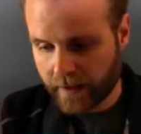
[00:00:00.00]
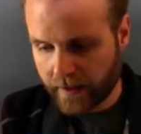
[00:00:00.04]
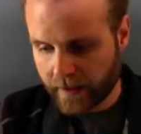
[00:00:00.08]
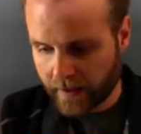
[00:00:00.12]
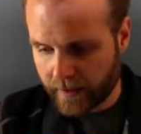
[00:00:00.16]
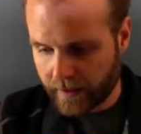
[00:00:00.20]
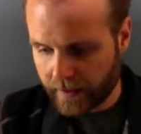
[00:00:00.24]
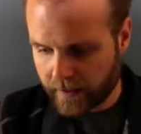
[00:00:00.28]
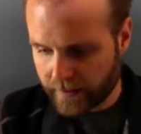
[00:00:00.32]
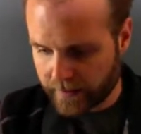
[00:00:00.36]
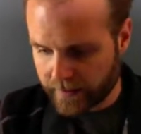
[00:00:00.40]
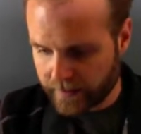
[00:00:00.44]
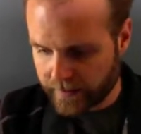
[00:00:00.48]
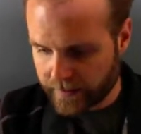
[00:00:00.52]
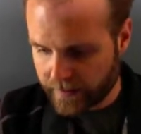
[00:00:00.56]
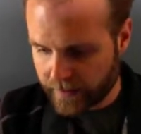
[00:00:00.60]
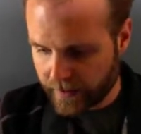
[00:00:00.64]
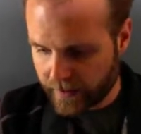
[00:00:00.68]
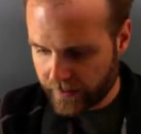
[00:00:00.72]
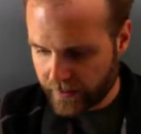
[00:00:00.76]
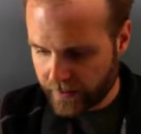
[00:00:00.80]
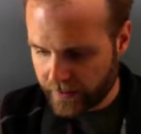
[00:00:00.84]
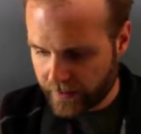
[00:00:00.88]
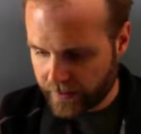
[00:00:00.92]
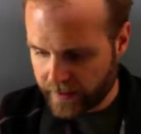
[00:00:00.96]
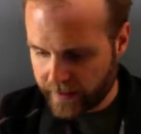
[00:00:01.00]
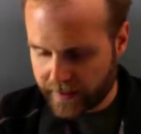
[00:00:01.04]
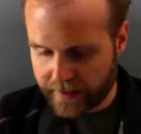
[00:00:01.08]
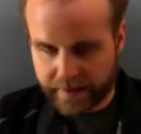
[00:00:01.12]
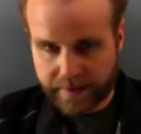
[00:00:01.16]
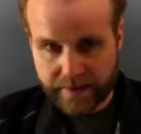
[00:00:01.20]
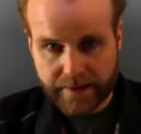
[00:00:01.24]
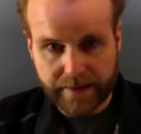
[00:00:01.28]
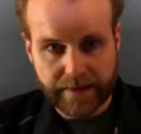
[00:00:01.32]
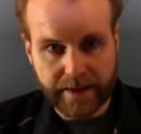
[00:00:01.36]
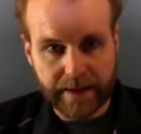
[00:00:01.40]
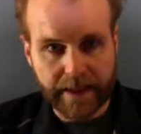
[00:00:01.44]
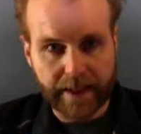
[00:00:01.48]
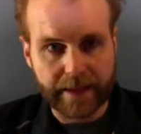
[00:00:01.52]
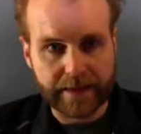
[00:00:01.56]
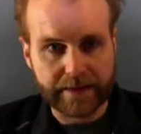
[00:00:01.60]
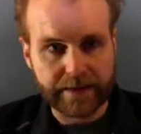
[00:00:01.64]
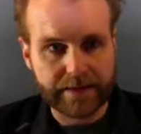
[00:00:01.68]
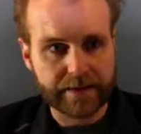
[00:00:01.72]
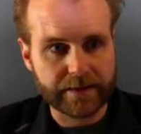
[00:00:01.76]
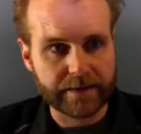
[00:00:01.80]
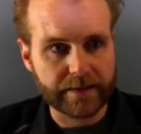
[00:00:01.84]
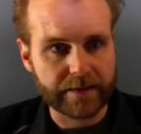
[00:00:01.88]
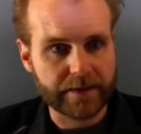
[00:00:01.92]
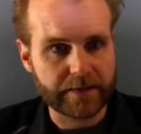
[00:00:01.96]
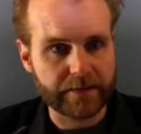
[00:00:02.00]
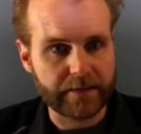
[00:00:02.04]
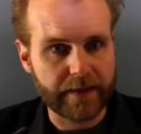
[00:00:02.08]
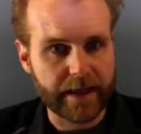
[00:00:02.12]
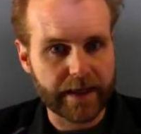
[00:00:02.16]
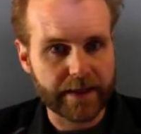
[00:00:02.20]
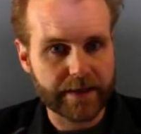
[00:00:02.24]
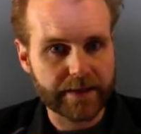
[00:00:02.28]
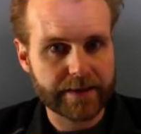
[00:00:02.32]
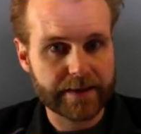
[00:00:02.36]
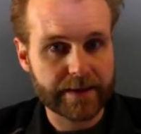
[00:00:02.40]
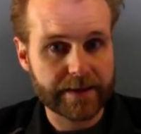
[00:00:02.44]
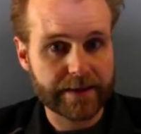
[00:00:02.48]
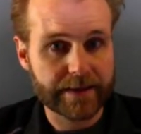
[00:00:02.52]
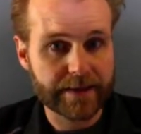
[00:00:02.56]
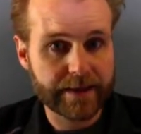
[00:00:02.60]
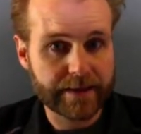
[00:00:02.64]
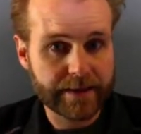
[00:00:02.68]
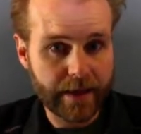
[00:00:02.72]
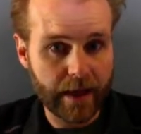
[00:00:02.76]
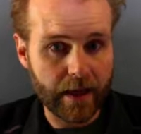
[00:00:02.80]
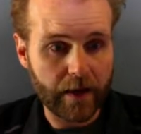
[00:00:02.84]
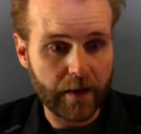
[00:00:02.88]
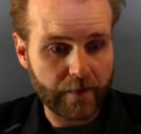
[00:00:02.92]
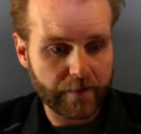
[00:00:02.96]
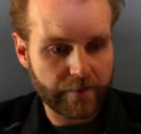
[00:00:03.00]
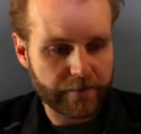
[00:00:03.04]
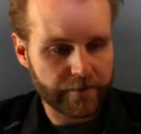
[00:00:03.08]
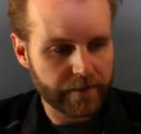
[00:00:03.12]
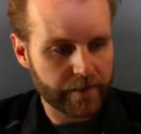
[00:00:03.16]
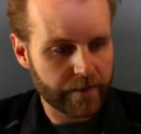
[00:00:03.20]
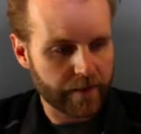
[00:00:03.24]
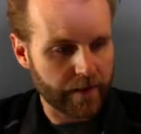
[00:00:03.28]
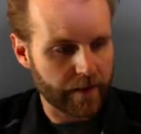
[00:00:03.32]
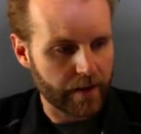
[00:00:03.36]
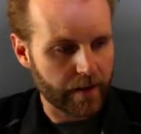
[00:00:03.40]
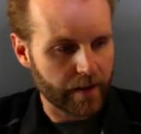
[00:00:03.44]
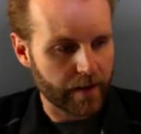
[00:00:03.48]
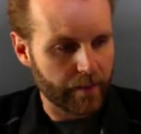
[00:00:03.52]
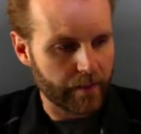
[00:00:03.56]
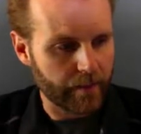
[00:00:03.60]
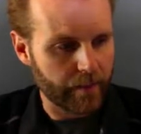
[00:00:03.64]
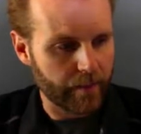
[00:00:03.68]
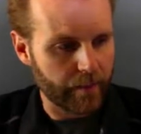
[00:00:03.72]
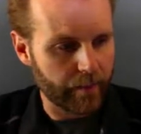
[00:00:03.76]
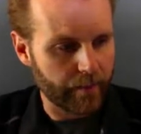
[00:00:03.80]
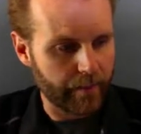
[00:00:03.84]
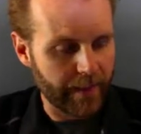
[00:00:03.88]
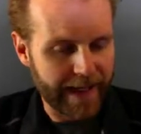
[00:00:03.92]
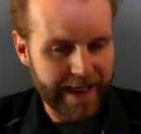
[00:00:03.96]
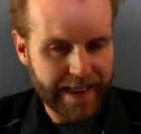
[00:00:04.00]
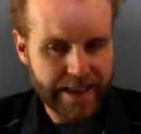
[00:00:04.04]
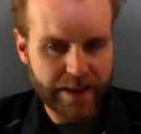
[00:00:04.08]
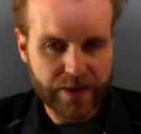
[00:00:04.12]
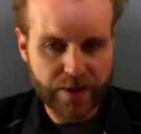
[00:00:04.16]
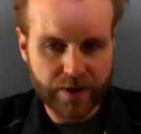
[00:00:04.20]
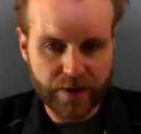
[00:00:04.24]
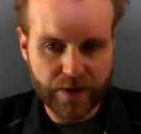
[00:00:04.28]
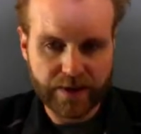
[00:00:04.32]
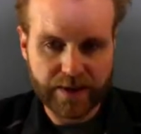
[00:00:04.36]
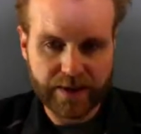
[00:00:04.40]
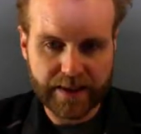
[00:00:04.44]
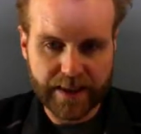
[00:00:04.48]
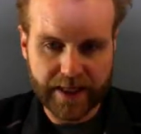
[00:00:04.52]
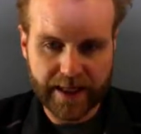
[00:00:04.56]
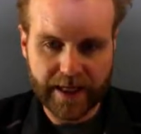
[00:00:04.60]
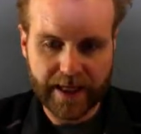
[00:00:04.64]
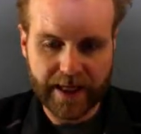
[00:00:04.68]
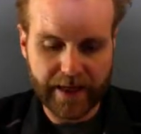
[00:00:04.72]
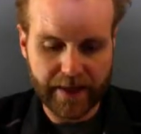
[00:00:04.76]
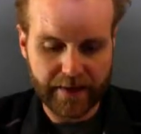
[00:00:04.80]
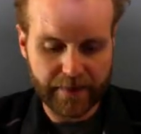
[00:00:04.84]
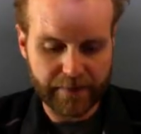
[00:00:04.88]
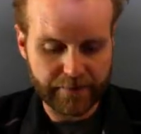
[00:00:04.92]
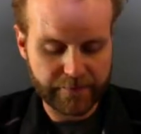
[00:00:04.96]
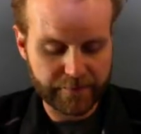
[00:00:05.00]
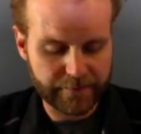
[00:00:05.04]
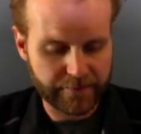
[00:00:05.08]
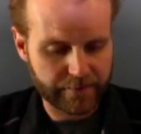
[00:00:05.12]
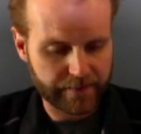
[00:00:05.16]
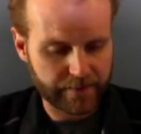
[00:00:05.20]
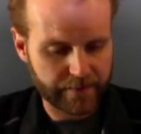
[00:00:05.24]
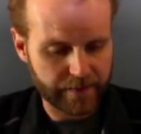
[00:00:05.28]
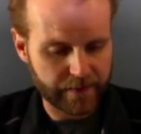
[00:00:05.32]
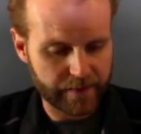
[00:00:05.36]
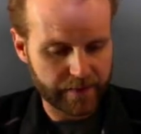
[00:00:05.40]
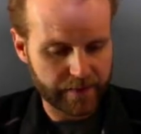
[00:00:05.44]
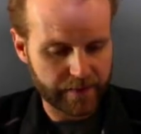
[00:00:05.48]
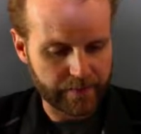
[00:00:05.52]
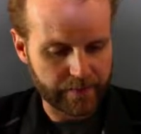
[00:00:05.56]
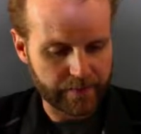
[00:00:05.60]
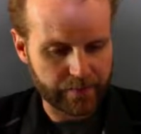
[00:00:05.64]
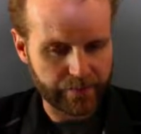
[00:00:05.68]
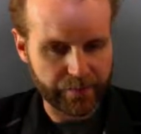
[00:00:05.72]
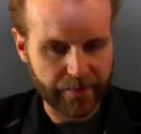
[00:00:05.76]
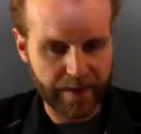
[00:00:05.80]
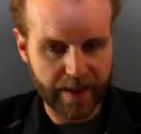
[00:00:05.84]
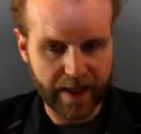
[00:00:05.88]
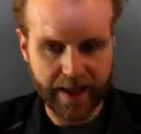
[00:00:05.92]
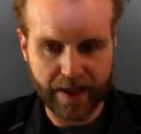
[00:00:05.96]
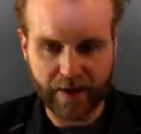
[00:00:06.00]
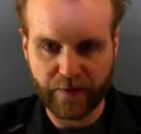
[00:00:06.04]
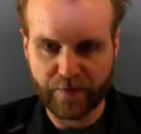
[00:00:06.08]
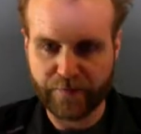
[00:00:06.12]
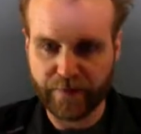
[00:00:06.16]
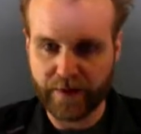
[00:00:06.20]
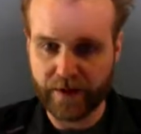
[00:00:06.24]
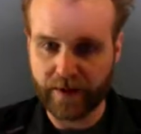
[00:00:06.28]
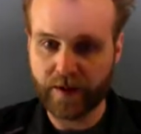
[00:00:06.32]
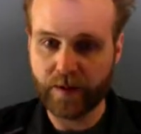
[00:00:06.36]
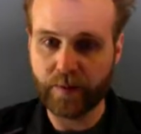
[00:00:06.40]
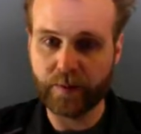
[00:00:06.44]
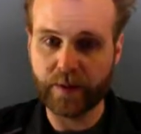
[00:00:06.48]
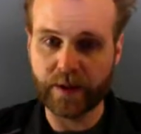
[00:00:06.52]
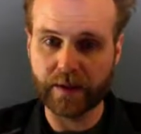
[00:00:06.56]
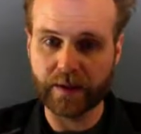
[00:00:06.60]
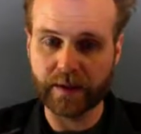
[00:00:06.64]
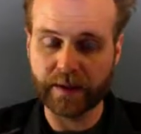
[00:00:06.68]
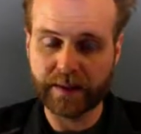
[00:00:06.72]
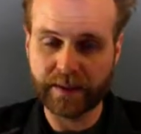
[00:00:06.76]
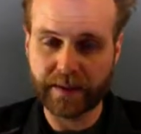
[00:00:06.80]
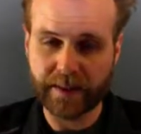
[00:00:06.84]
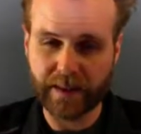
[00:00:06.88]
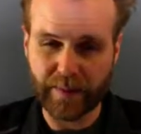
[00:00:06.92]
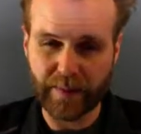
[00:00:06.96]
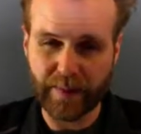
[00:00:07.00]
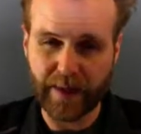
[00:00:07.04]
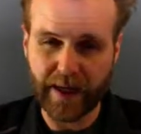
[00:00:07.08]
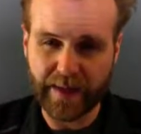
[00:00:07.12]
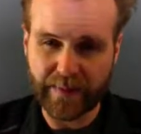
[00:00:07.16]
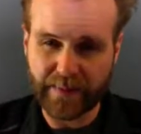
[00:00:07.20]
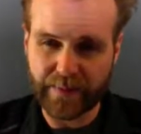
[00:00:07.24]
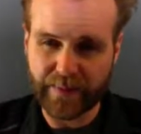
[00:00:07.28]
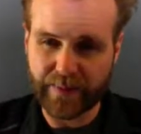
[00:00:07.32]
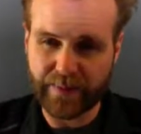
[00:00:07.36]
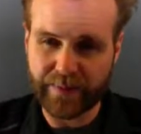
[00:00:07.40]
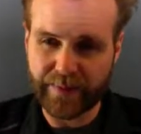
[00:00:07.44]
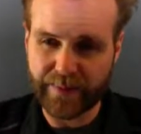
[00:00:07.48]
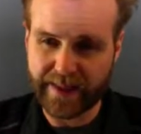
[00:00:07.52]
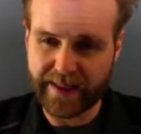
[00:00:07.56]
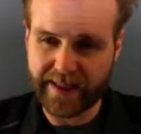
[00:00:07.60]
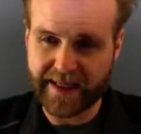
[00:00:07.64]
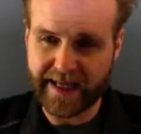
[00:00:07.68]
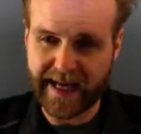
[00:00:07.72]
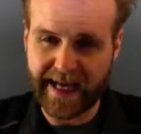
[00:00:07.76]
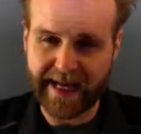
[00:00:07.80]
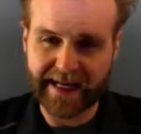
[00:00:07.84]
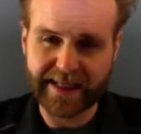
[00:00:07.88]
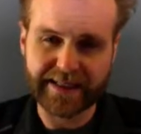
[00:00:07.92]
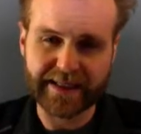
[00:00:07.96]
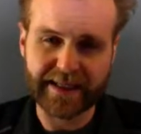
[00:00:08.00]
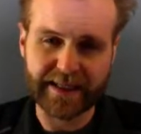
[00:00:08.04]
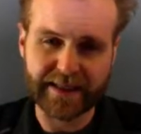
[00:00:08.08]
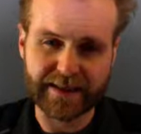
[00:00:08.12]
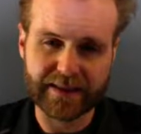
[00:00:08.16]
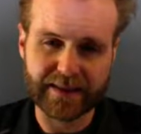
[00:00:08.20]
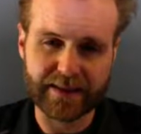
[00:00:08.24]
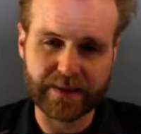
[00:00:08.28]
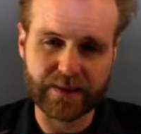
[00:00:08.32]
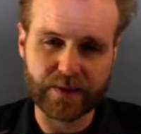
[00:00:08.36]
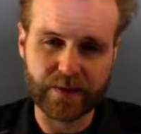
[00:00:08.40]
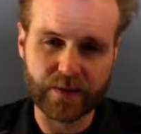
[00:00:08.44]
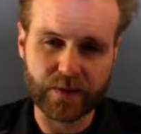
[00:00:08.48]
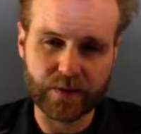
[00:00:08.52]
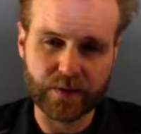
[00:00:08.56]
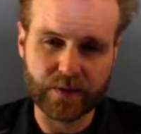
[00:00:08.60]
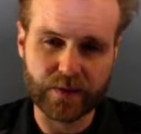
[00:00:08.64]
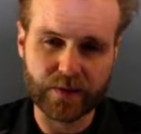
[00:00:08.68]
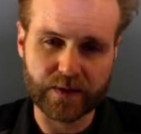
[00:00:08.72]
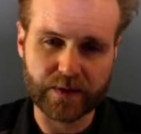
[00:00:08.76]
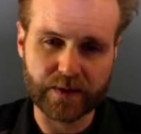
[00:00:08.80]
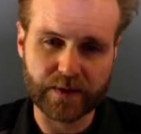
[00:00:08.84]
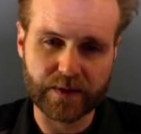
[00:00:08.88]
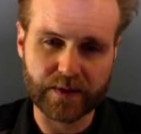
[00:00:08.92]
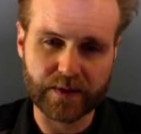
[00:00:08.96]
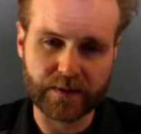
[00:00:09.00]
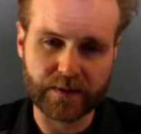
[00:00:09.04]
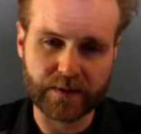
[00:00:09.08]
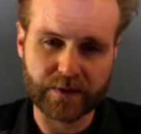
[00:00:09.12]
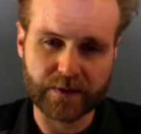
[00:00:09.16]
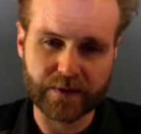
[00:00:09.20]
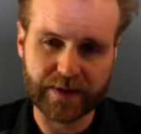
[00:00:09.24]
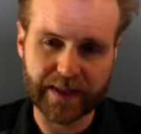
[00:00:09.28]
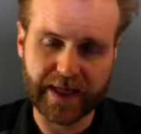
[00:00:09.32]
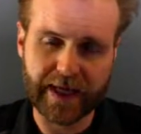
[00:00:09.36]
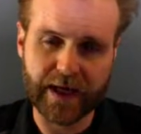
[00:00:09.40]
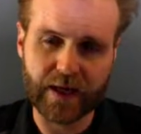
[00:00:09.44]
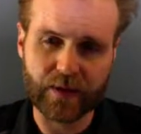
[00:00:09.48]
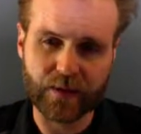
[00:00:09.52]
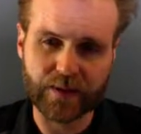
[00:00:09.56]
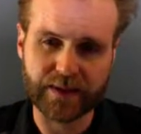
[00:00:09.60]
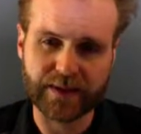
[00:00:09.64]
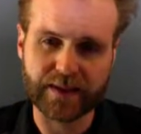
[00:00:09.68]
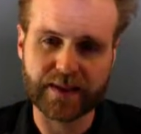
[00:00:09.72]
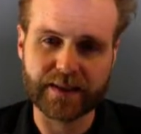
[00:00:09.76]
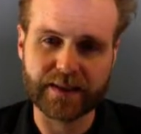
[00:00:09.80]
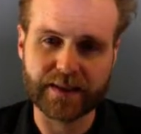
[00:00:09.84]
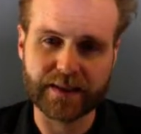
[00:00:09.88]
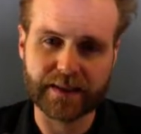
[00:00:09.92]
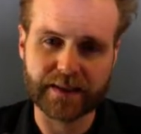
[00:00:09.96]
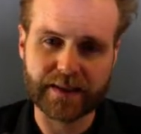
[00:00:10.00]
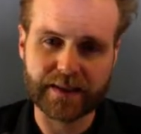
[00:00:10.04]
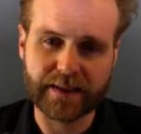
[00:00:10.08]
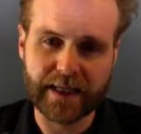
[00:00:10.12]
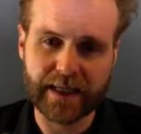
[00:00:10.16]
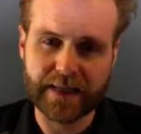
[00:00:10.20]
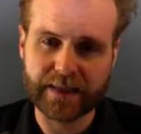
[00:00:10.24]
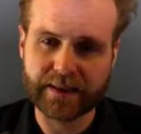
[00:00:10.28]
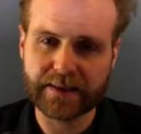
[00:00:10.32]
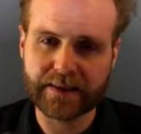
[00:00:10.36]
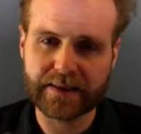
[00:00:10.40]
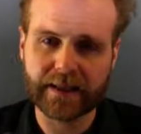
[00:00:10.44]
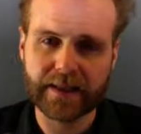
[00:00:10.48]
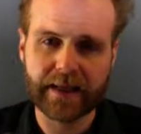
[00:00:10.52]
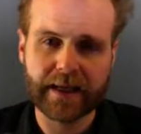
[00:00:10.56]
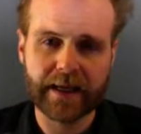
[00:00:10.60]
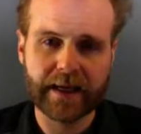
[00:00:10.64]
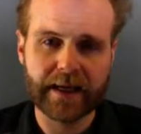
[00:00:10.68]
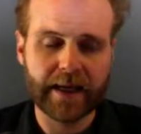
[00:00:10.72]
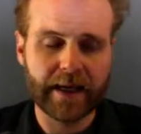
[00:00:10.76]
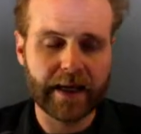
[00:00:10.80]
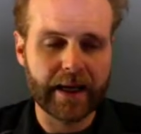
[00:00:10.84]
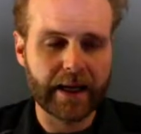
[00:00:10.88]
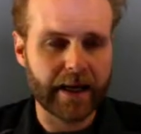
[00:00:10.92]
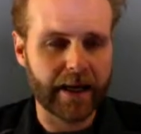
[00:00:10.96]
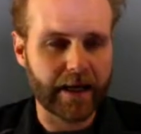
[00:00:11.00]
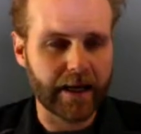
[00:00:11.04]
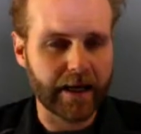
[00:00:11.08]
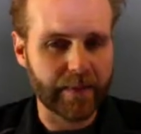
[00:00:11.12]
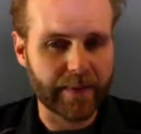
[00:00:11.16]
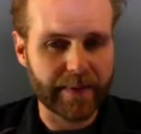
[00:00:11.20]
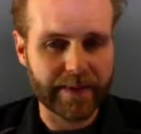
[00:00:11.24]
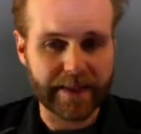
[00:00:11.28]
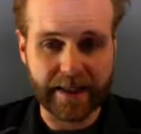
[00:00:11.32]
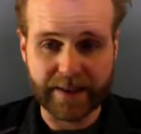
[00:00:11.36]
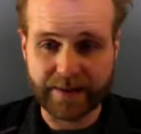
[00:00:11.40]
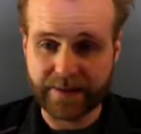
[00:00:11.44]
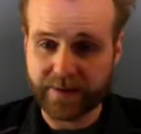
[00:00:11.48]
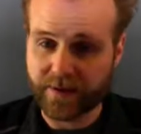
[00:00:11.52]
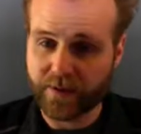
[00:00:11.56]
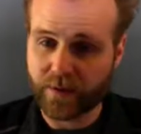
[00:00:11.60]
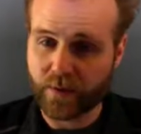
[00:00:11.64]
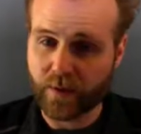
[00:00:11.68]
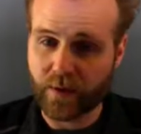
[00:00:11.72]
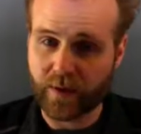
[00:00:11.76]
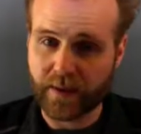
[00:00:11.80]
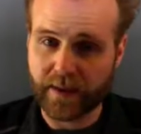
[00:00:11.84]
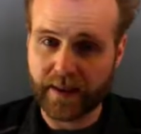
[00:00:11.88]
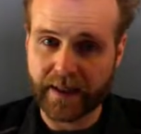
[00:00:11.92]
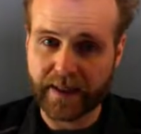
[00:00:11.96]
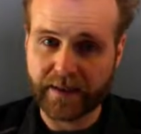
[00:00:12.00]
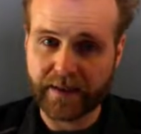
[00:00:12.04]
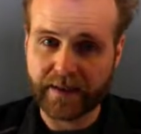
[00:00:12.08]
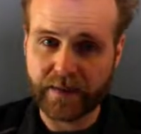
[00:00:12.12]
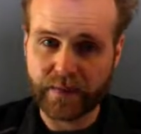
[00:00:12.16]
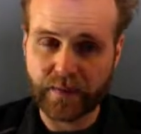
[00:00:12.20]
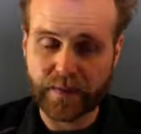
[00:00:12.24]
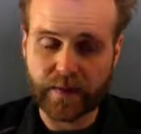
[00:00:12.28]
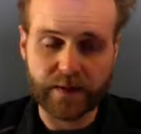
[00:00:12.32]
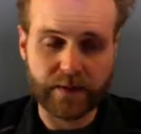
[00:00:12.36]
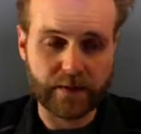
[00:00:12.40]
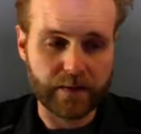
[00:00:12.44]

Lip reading: The other is that the device itself might just have higher variability, and it might be accessing those higher resistance states, and that's just where it likes to be.